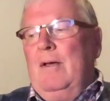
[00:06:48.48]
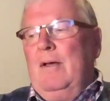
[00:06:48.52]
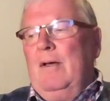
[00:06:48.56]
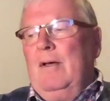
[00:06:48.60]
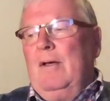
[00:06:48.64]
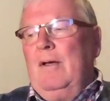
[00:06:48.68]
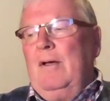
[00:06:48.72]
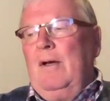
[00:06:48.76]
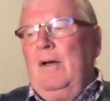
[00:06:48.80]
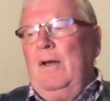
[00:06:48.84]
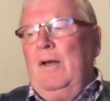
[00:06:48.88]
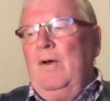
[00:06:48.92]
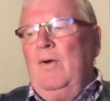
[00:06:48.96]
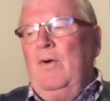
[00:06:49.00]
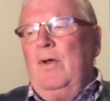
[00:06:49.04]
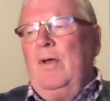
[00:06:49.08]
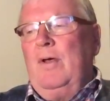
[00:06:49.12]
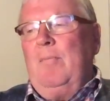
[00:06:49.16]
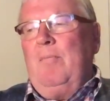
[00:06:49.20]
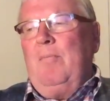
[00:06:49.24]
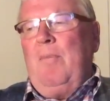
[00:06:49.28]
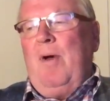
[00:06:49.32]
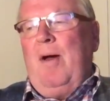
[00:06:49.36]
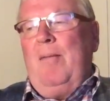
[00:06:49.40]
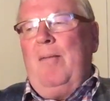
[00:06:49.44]

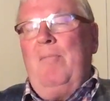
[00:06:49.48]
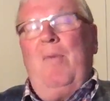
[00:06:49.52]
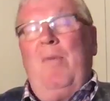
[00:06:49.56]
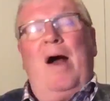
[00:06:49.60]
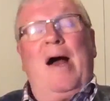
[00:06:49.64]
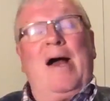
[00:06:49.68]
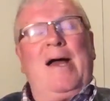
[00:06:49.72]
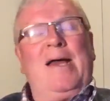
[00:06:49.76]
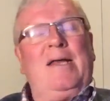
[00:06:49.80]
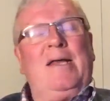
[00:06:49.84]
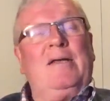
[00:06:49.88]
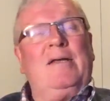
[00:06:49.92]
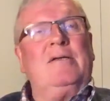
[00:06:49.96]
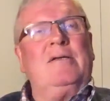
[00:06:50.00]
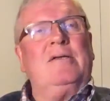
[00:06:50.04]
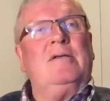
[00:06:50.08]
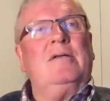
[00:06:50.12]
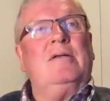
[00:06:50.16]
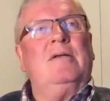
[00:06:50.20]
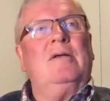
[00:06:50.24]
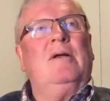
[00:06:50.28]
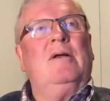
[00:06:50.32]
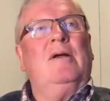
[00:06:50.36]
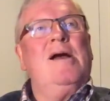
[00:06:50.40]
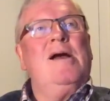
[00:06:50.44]
clearing my mind
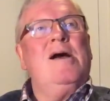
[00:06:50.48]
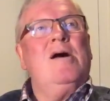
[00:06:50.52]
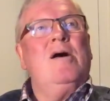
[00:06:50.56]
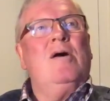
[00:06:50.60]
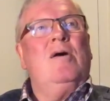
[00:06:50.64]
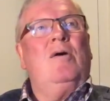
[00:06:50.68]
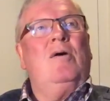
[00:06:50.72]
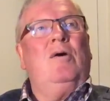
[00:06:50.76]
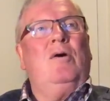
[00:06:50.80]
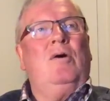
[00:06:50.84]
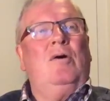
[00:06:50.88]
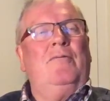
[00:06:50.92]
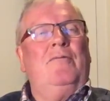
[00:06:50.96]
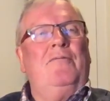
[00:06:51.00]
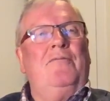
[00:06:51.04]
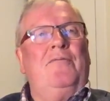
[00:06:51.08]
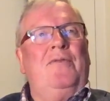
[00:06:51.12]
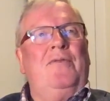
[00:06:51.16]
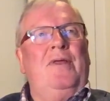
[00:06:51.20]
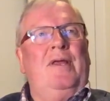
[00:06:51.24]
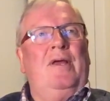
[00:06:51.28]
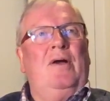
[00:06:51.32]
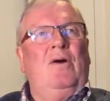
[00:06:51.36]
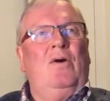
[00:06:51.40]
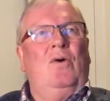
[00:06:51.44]
of
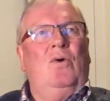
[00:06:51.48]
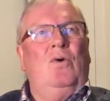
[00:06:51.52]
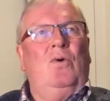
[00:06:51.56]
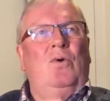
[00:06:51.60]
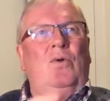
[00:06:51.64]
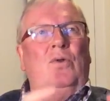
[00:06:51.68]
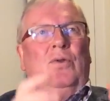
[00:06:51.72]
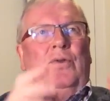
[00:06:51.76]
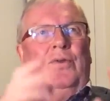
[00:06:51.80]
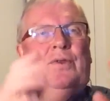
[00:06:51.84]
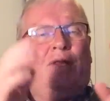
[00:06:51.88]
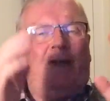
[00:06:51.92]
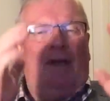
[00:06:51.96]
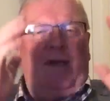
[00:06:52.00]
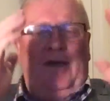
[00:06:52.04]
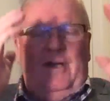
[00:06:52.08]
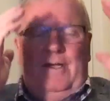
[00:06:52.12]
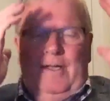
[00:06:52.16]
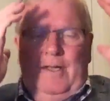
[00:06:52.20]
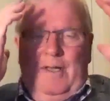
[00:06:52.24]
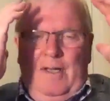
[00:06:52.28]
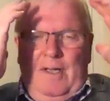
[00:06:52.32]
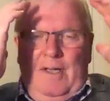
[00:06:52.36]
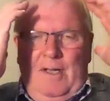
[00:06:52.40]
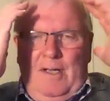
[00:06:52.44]
all
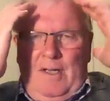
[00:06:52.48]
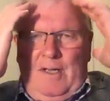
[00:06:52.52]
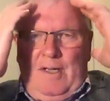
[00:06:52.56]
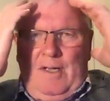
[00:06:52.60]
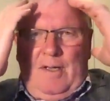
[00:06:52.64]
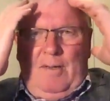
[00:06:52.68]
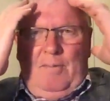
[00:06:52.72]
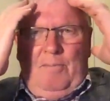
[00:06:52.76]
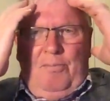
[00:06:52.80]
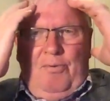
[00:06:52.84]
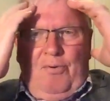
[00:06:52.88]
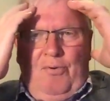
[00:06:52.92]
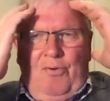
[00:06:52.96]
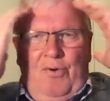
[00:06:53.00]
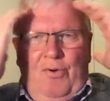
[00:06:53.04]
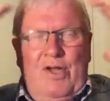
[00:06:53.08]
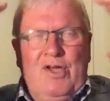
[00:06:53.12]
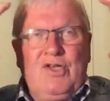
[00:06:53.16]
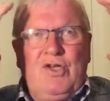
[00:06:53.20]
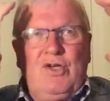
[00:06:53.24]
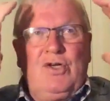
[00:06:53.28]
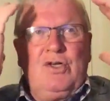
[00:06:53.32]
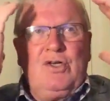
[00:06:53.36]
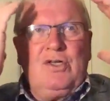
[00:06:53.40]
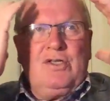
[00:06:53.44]
the
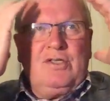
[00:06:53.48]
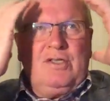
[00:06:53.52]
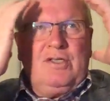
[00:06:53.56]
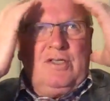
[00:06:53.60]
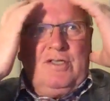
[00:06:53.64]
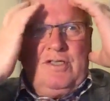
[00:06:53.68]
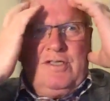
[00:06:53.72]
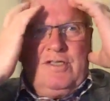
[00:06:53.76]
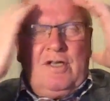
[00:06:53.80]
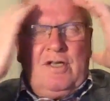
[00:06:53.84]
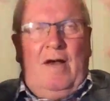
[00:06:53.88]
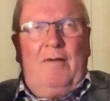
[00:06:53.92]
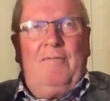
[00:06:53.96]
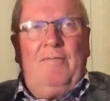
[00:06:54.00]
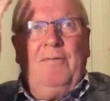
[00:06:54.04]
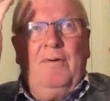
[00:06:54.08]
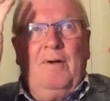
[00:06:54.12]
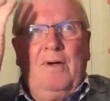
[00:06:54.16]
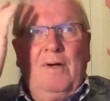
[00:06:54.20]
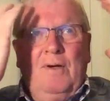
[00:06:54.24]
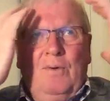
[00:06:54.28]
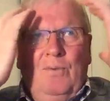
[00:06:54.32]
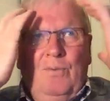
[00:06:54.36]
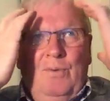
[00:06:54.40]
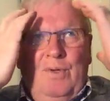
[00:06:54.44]
pressures and stuff
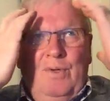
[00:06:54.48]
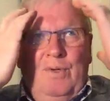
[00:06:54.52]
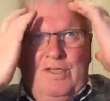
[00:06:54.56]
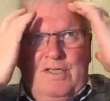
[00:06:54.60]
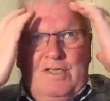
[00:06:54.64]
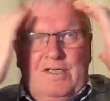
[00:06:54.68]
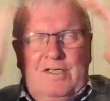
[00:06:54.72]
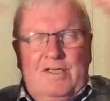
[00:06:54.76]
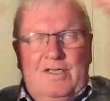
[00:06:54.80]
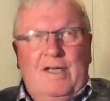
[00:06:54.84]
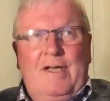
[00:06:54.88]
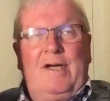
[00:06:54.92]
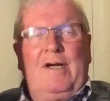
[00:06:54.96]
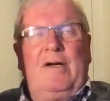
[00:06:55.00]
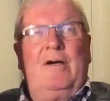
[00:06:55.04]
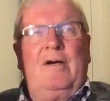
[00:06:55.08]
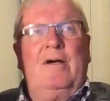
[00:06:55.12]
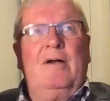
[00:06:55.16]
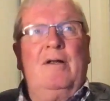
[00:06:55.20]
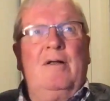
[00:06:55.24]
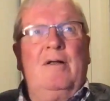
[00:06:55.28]
which is there.